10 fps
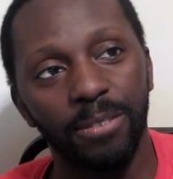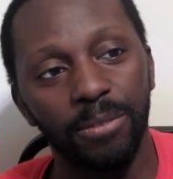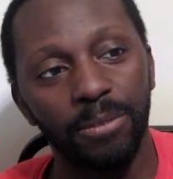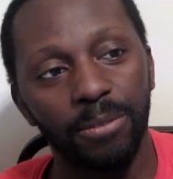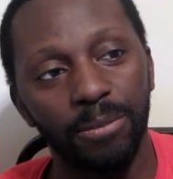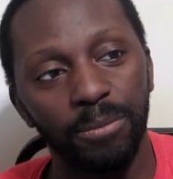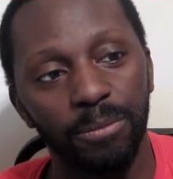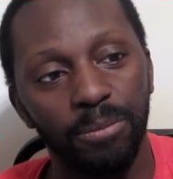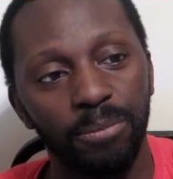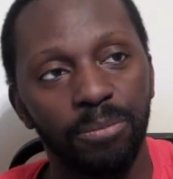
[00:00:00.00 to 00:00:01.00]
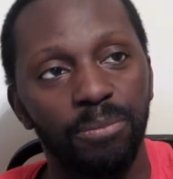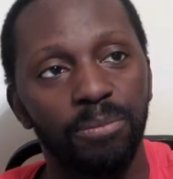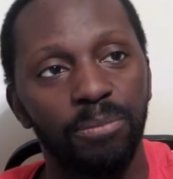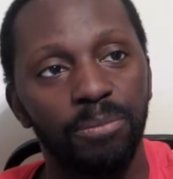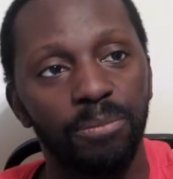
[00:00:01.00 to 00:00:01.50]

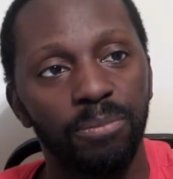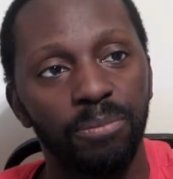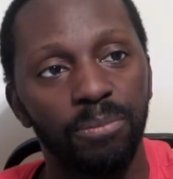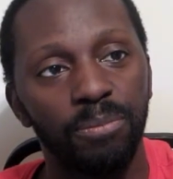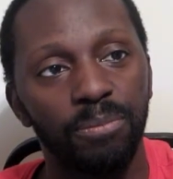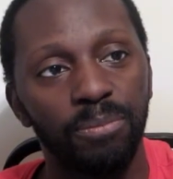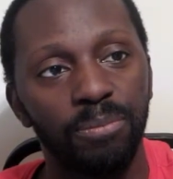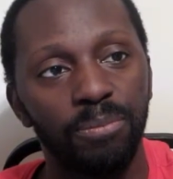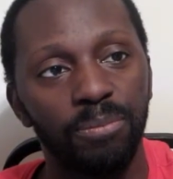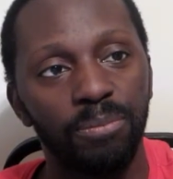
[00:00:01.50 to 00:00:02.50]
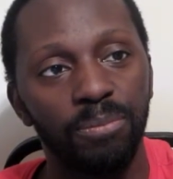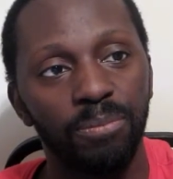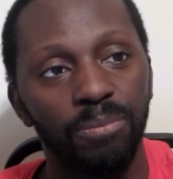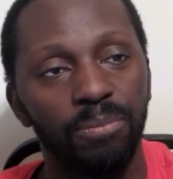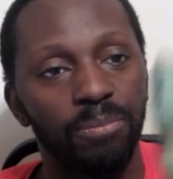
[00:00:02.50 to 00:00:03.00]

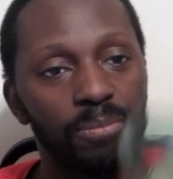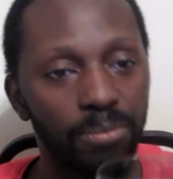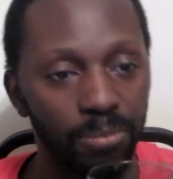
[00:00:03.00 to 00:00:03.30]
[no speech]